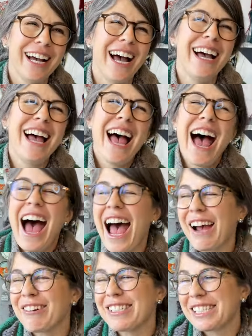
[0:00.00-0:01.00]

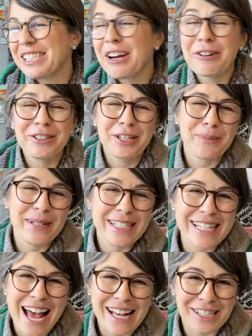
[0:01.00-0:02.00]
I was known to
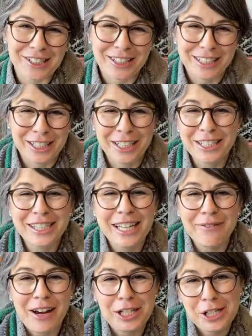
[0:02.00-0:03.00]
bedazzle a
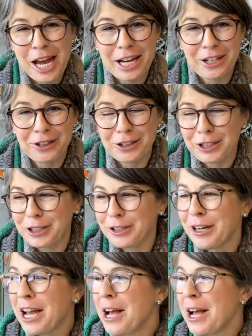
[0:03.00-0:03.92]
Levi jacket or two.